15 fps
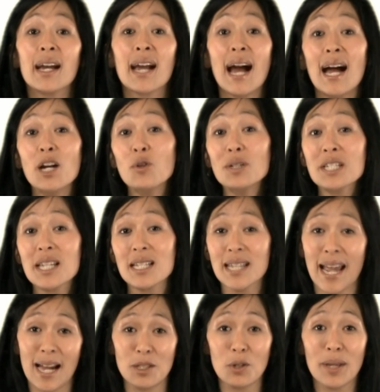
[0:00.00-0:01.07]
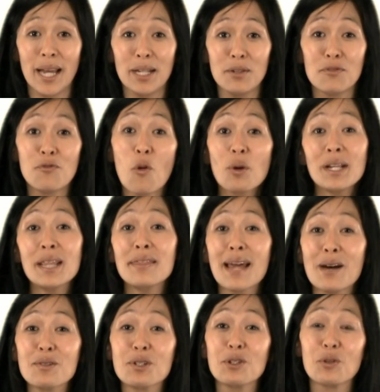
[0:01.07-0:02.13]
Congress has allocated
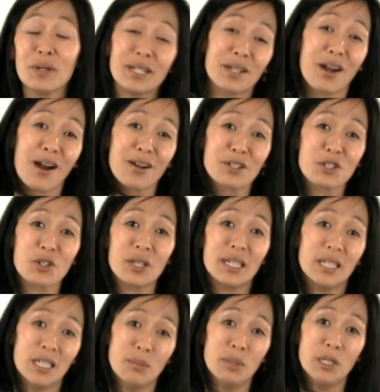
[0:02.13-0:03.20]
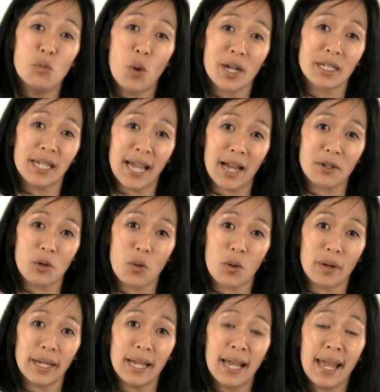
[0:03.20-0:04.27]
40,000 green cards to the EB-1
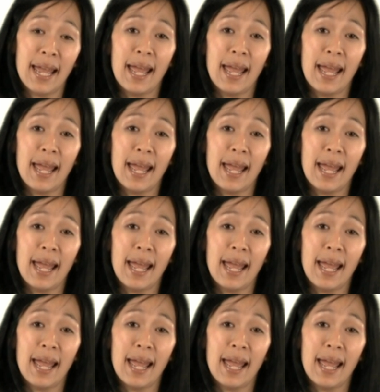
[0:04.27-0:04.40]
category,